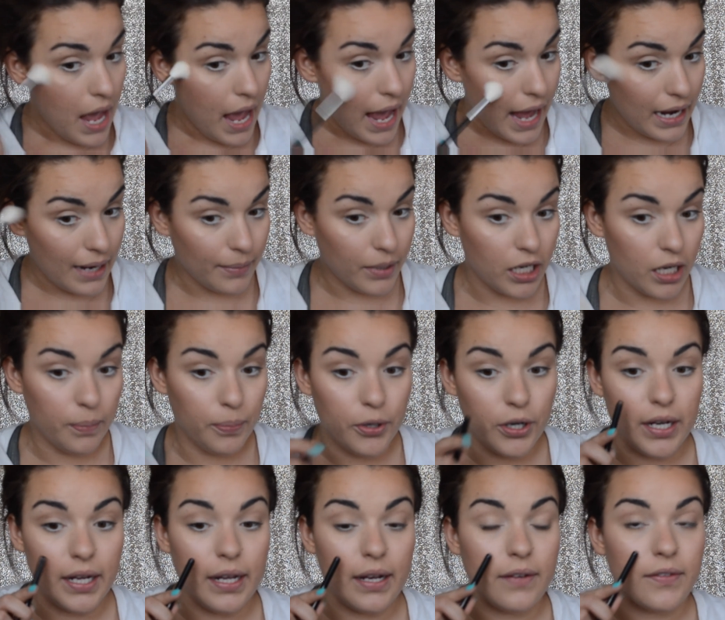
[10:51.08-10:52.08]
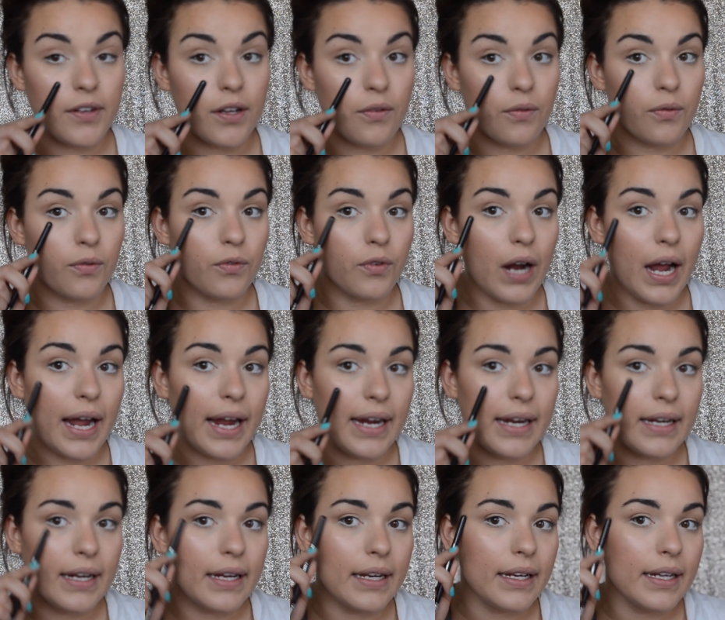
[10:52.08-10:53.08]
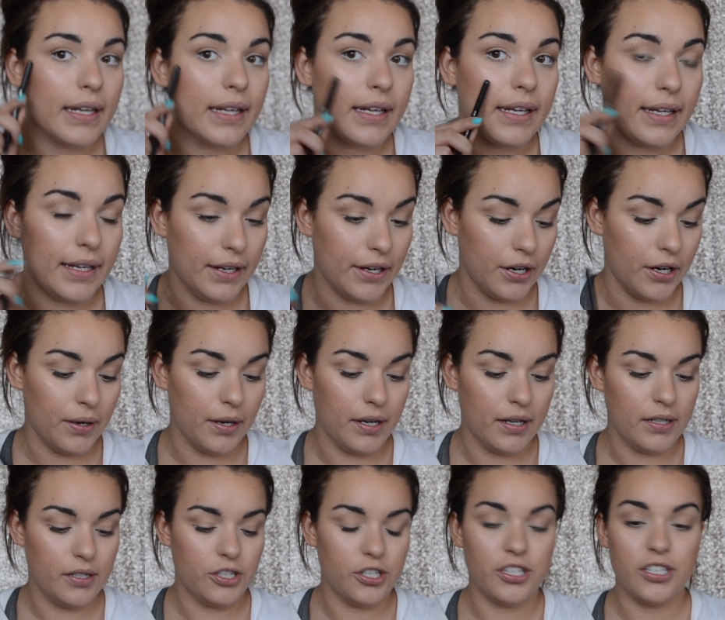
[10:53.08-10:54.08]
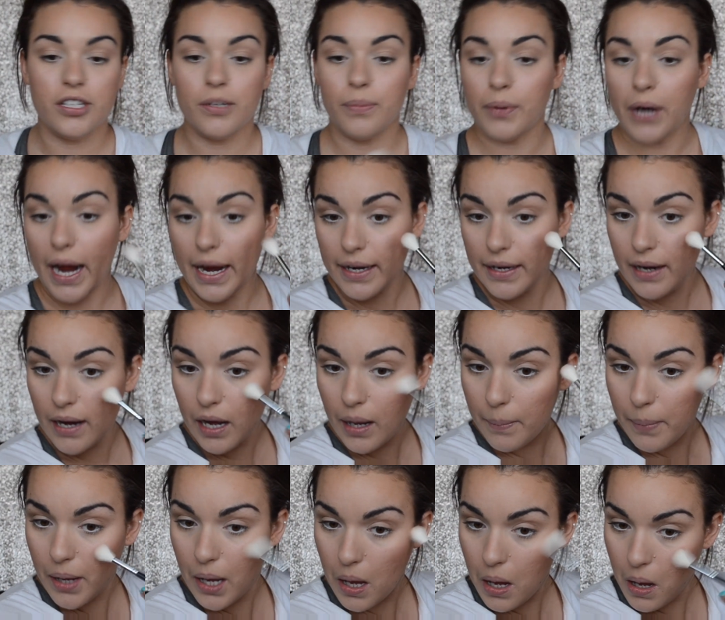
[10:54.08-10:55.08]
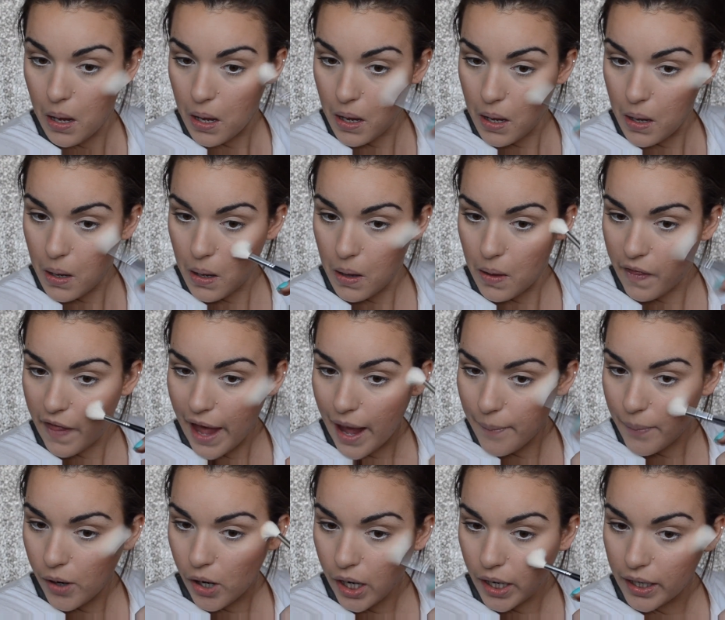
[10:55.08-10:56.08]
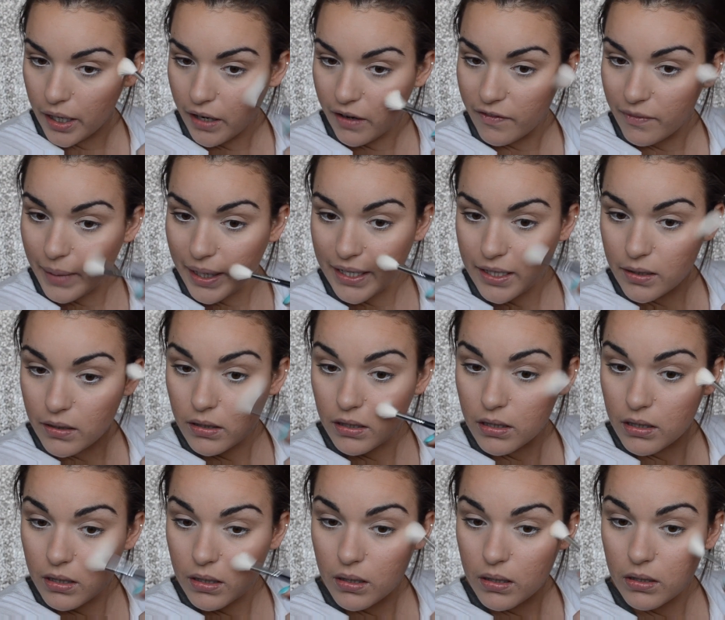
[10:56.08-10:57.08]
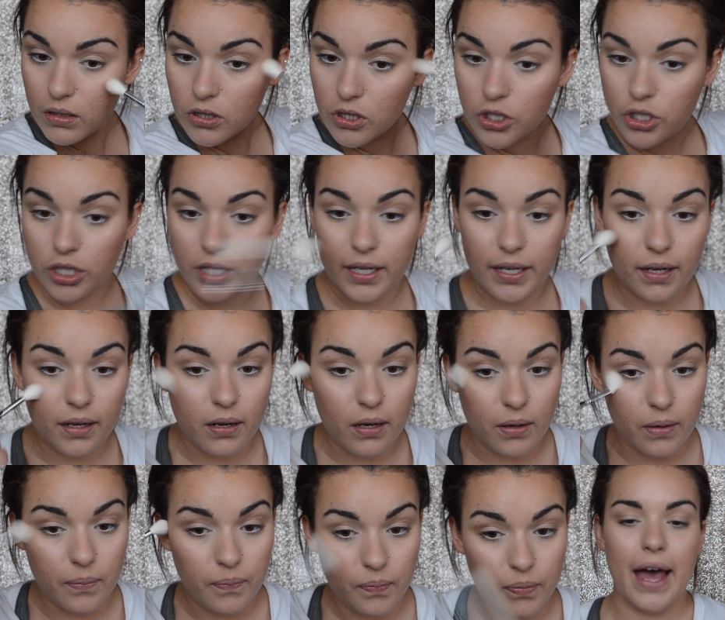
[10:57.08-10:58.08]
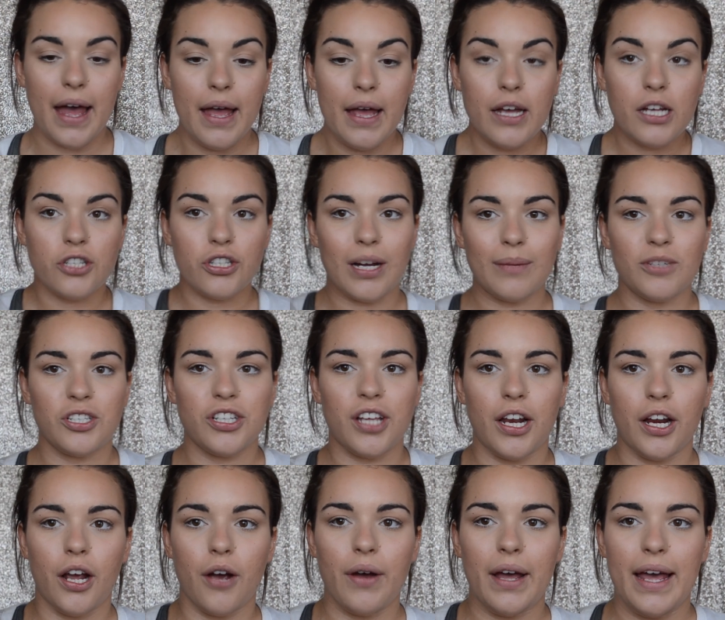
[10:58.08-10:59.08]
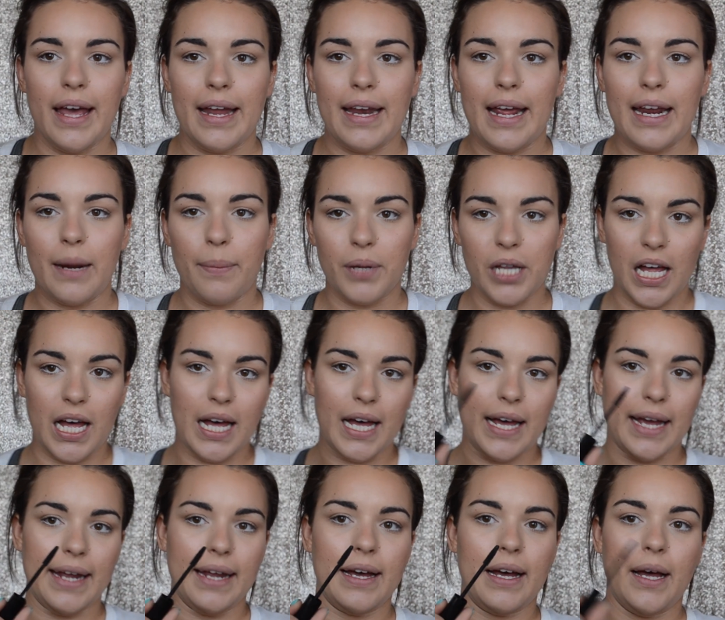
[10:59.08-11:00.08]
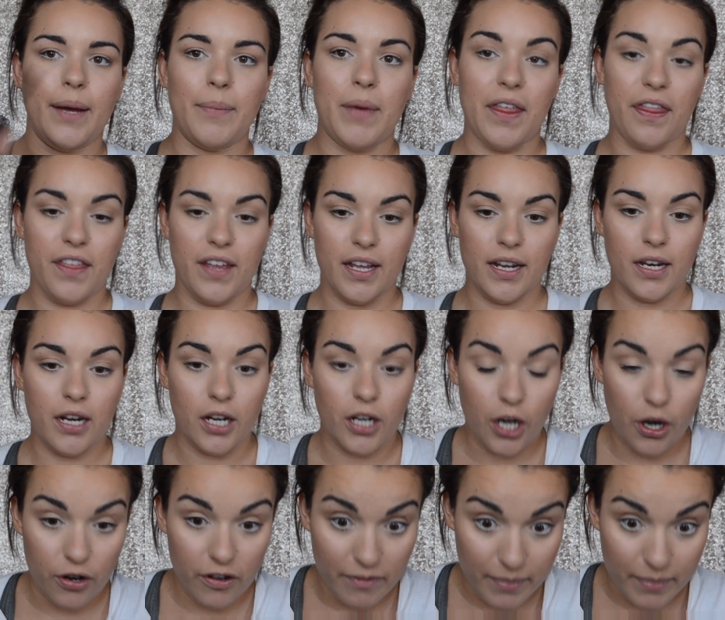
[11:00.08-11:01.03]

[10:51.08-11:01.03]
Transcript: and I'm going to put it right in here just to brighten up that part of my cheek. So I'm just going to go ahead and apply a thin coat of